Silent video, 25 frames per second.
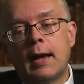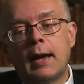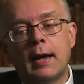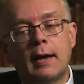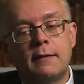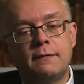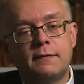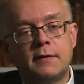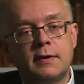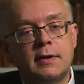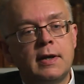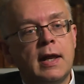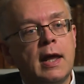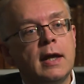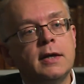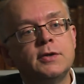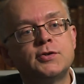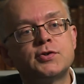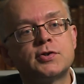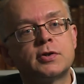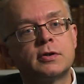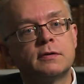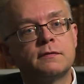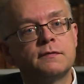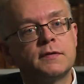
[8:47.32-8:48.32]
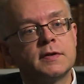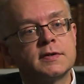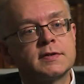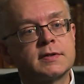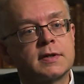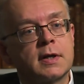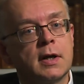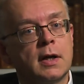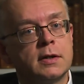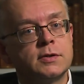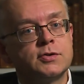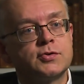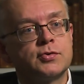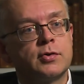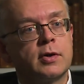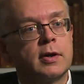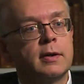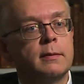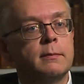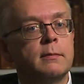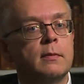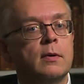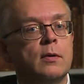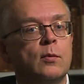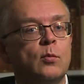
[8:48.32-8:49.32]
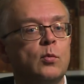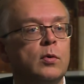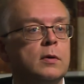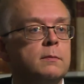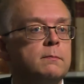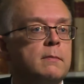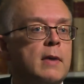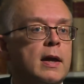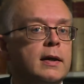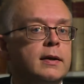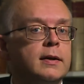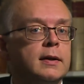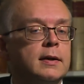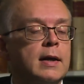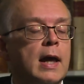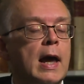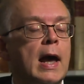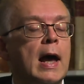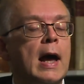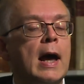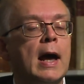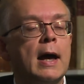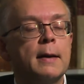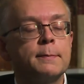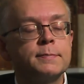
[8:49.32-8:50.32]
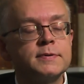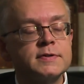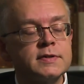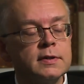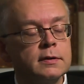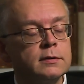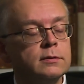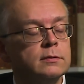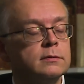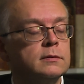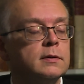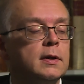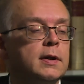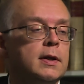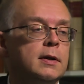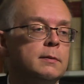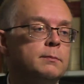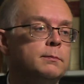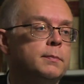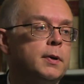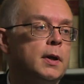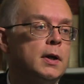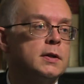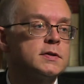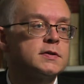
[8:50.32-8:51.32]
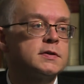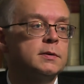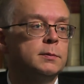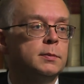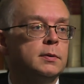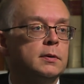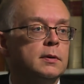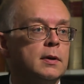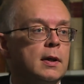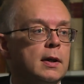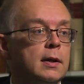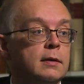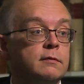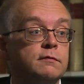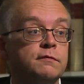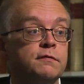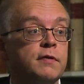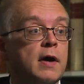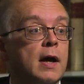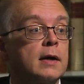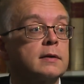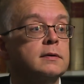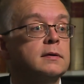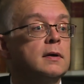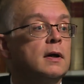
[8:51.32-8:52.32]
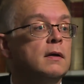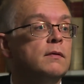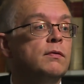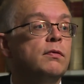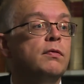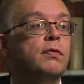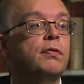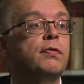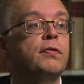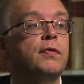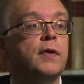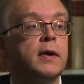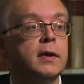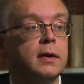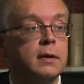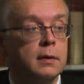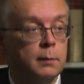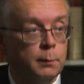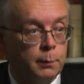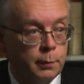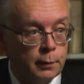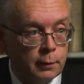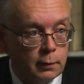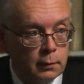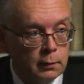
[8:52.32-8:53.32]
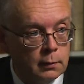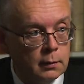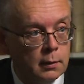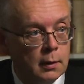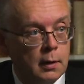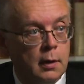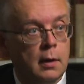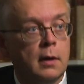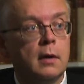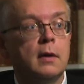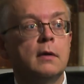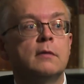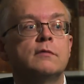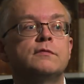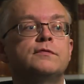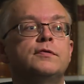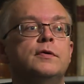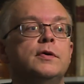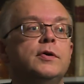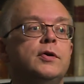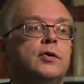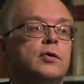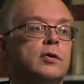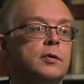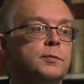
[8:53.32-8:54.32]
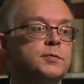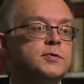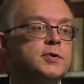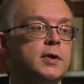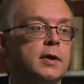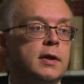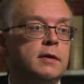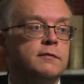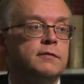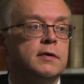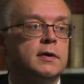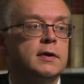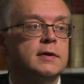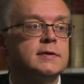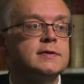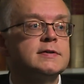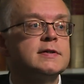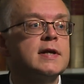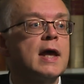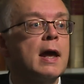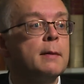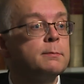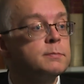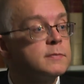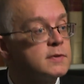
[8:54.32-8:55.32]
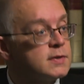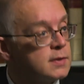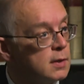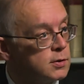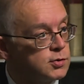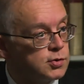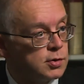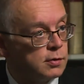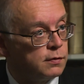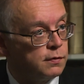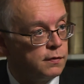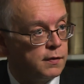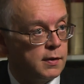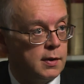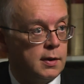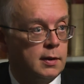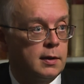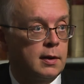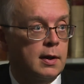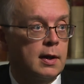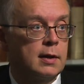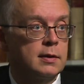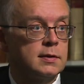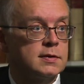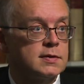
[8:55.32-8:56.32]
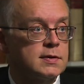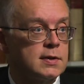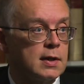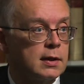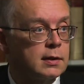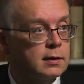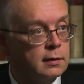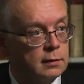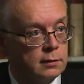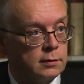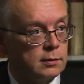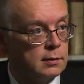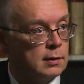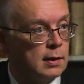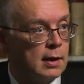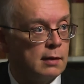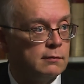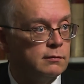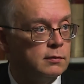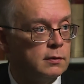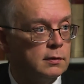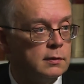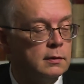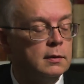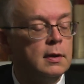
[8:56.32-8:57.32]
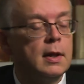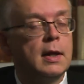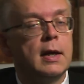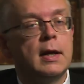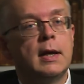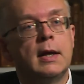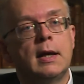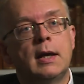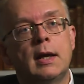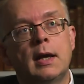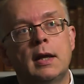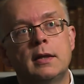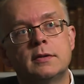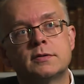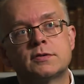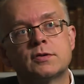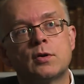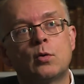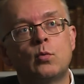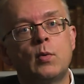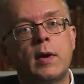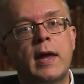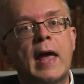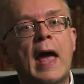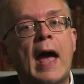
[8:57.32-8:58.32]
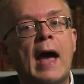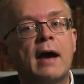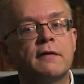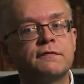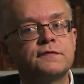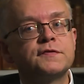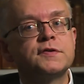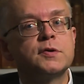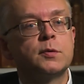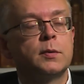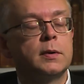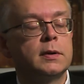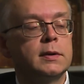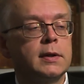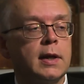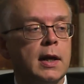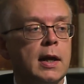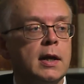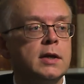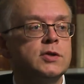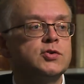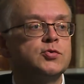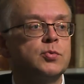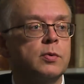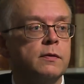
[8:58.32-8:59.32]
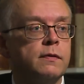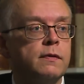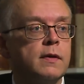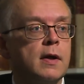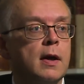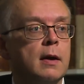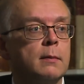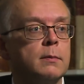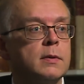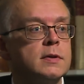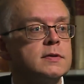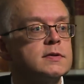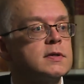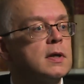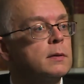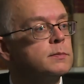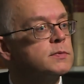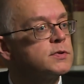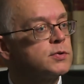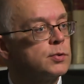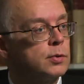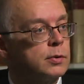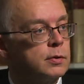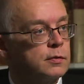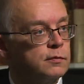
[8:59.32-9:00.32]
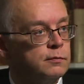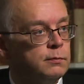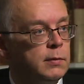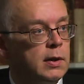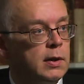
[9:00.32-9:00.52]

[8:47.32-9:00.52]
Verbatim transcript: And the nature of this country would make it absolutely impossible, in fact, unthinkable, for Europe to even attempt such a thing at a secular level. And so we have to engage with them in some sort of